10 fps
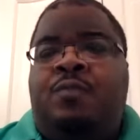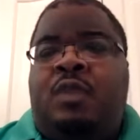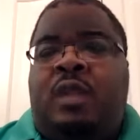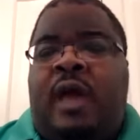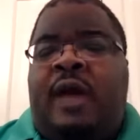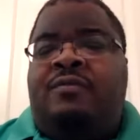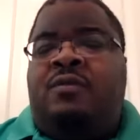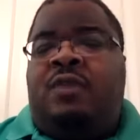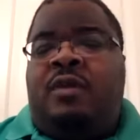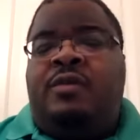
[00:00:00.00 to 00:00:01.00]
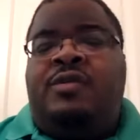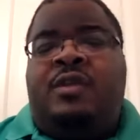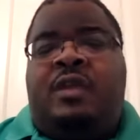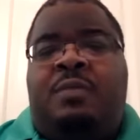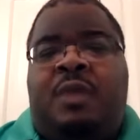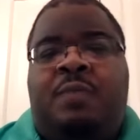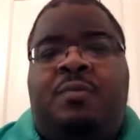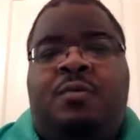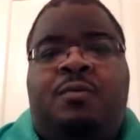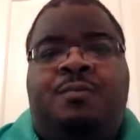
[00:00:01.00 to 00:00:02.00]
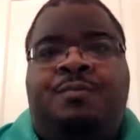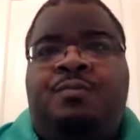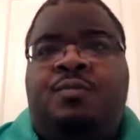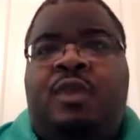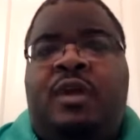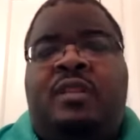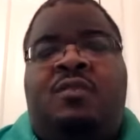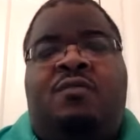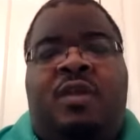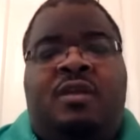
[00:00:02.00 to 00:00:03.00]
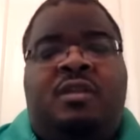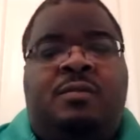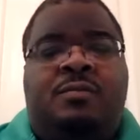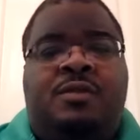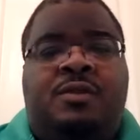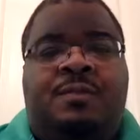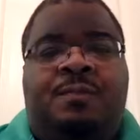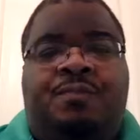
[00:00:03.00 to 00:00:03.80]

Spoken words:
the lives of inner city people, they're not the victims.